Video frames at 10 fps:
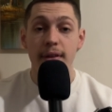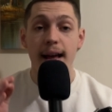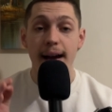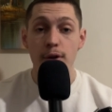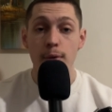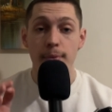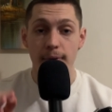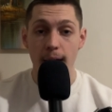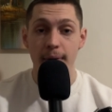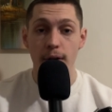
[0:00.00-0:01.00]
the Ayyub
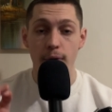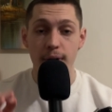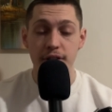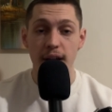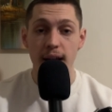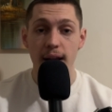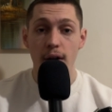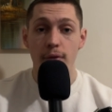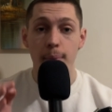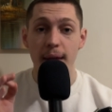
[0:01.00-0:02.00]
family originate
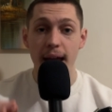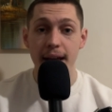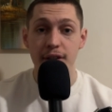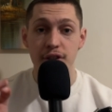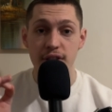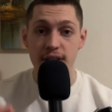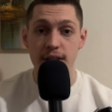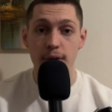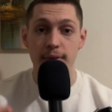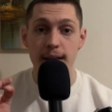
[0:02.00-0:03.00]
from the ancient city
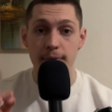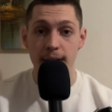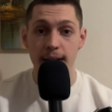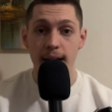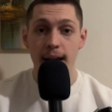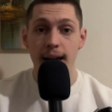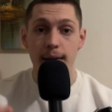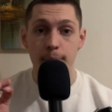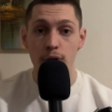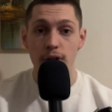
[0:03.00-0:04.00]
of Divin in
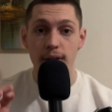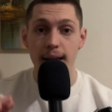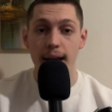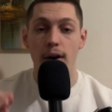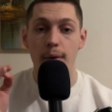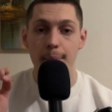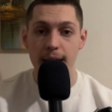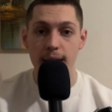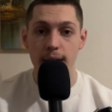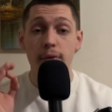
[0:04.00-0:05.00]
modern-day
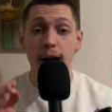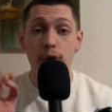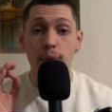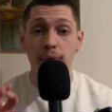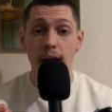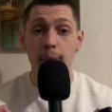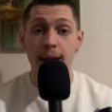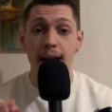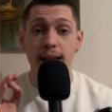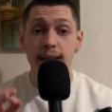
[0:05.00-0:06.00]
Armenia. The Ayyub family
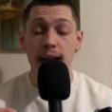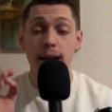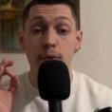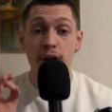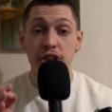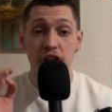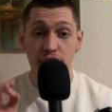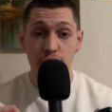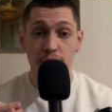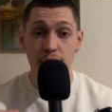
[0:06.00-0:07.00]
has had a rich
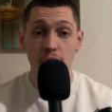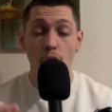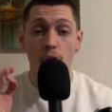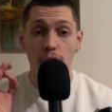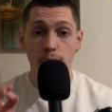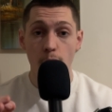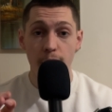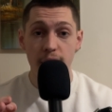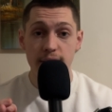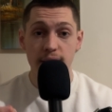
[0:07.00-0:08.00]
history of
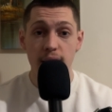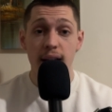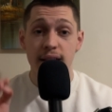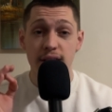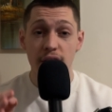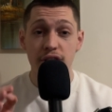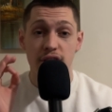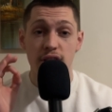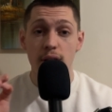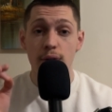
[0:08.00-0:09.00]
warriors, such as
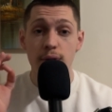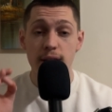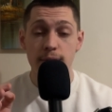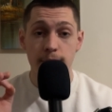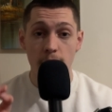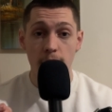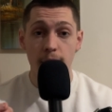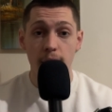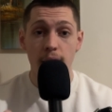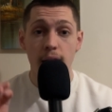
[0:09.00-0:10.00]
Salahuddin's
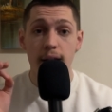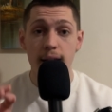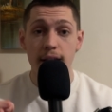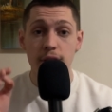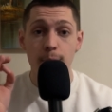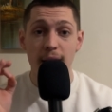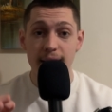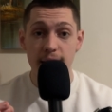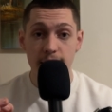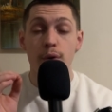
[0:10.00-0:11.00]
father, Najm
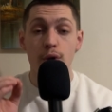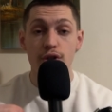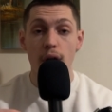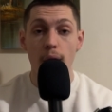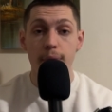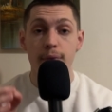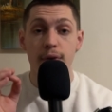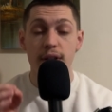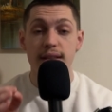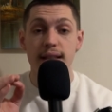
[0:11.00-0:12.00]
ad-Din, who served for the
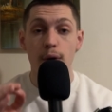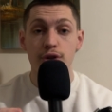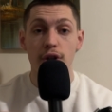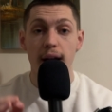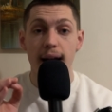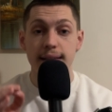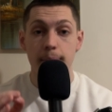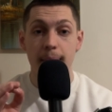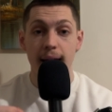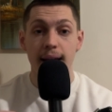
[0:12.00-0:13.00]
Seljuk
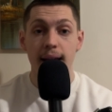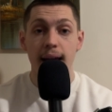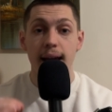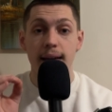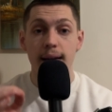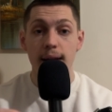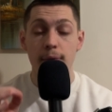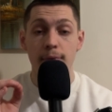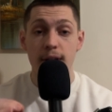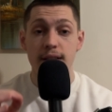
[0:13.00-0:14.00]
Atabeg in
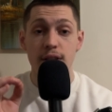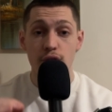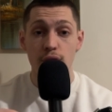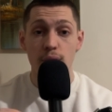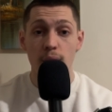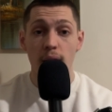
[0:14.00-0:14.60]
1132,